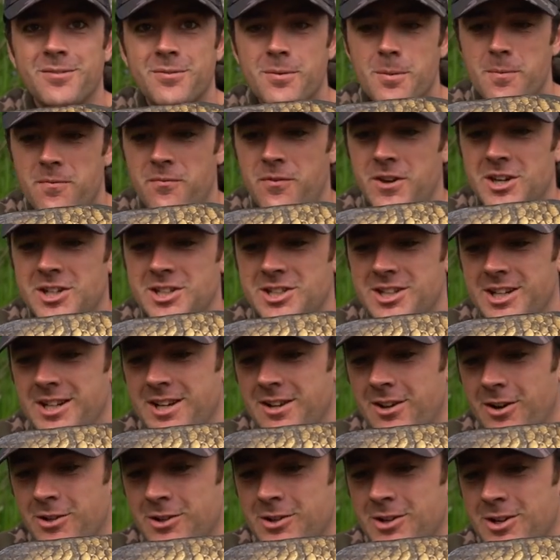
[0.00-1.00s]
for
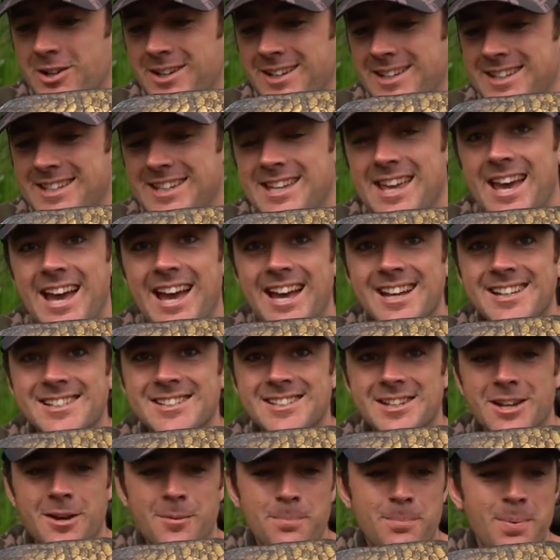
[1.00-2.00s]
fishing, I'm gonna
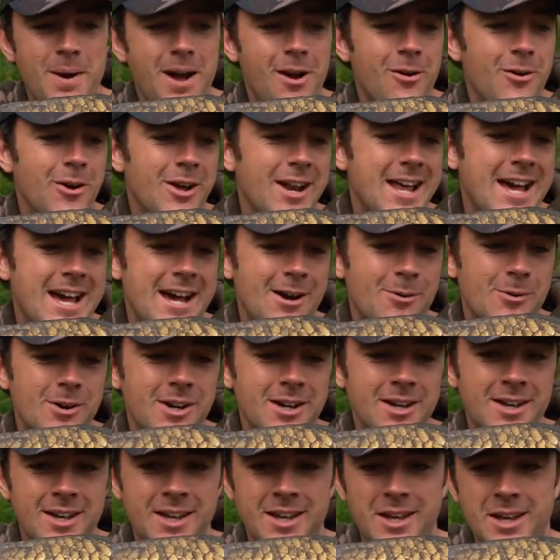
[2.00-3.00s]
guess about an
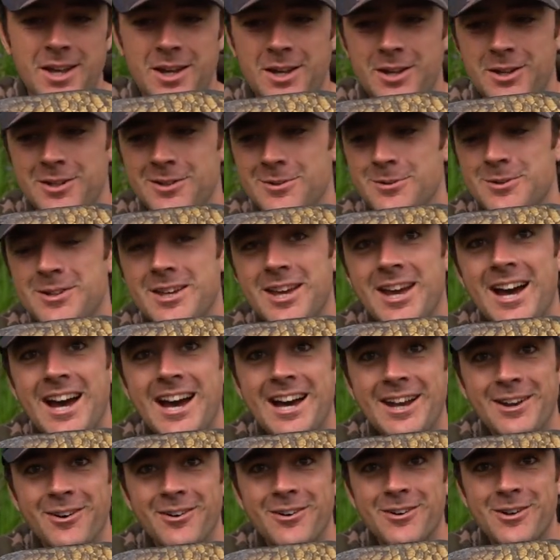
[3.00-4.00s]
hour, you
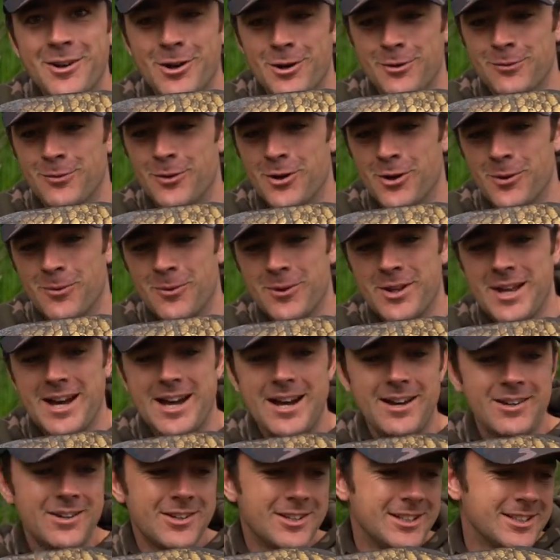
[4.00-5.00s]
cannot go wrong with
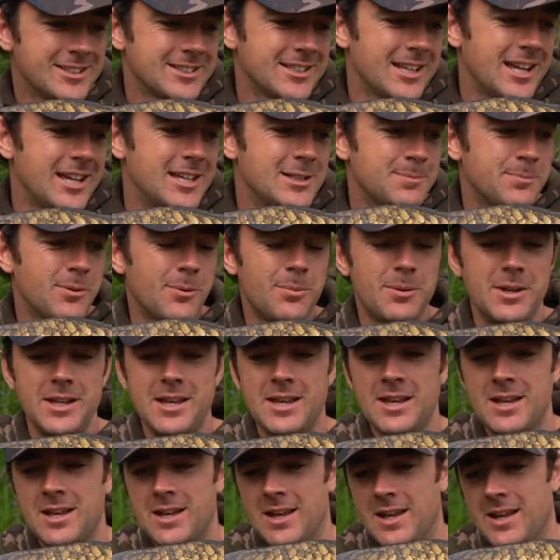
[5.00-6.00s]
that. I'm gonna say he's
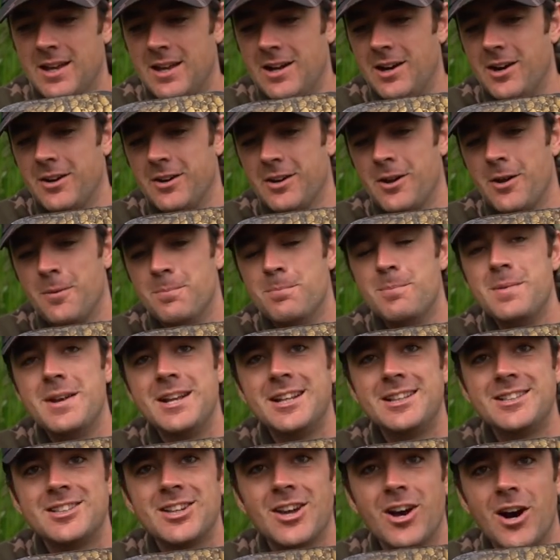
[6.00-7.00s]
probably, I don't know,
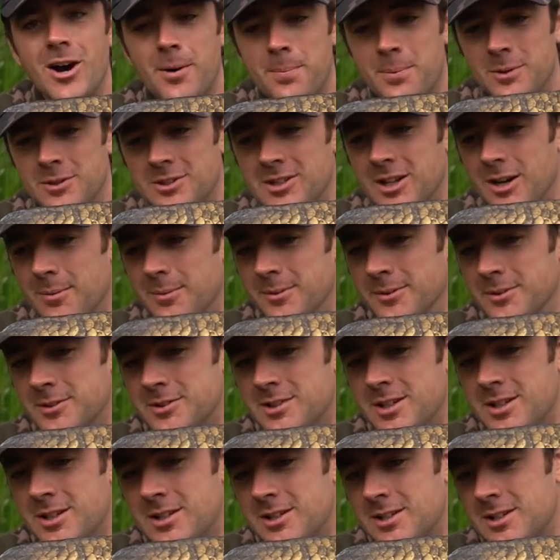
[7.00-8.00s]
mid to upper
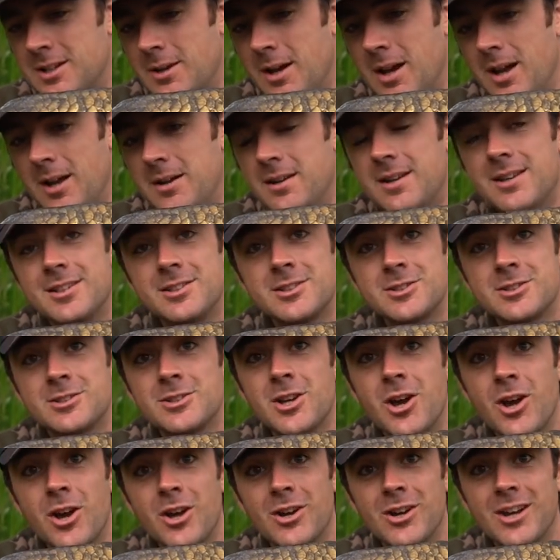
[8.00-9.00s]
doubles, and
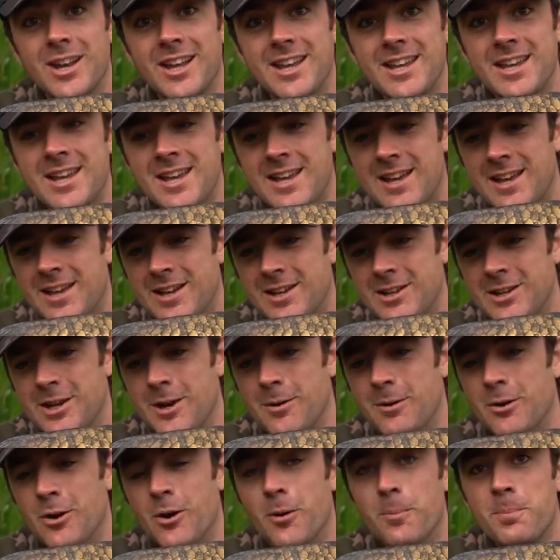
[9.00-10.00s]
certainly
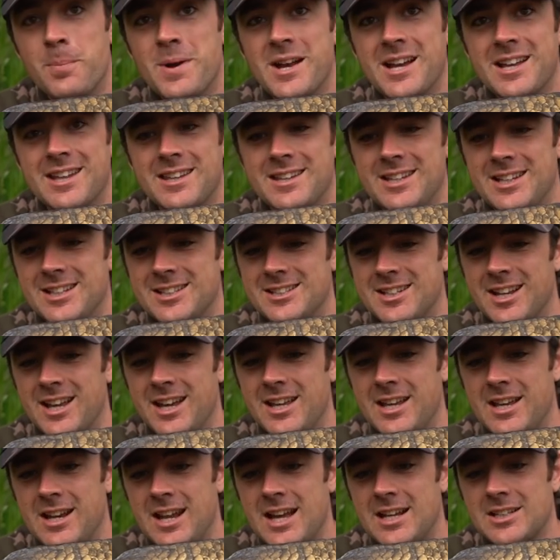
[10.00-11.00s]
go a lot bigger than this
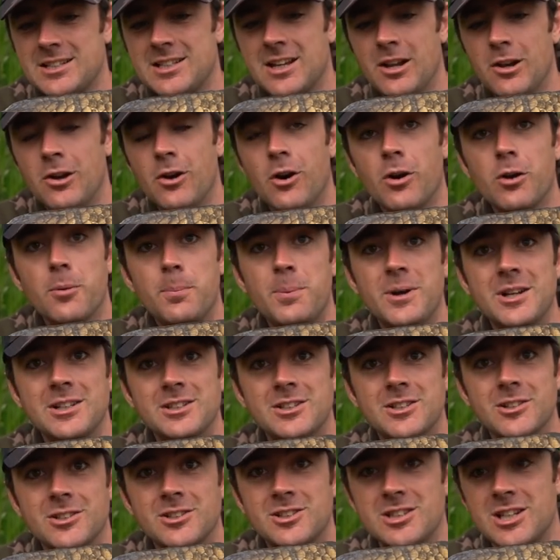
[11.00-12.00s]
lake. And actually a lot of the
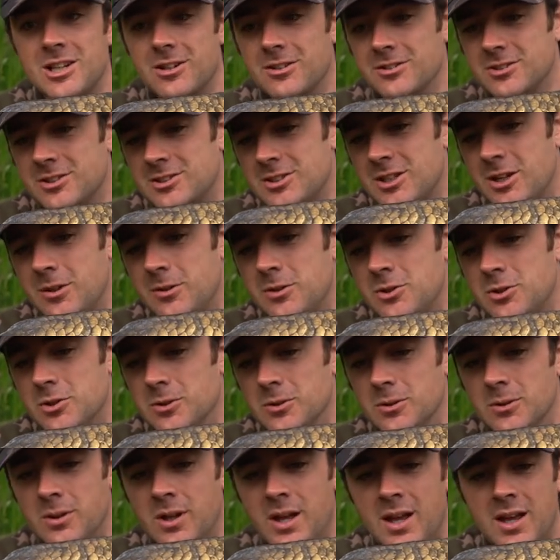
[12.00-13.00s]
pictures I see on
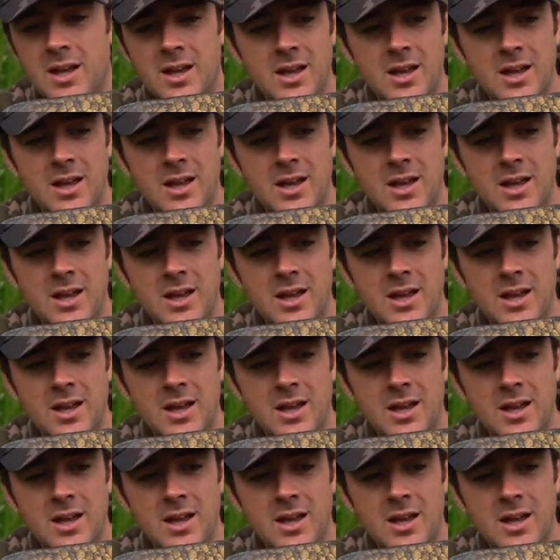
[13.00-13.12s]
social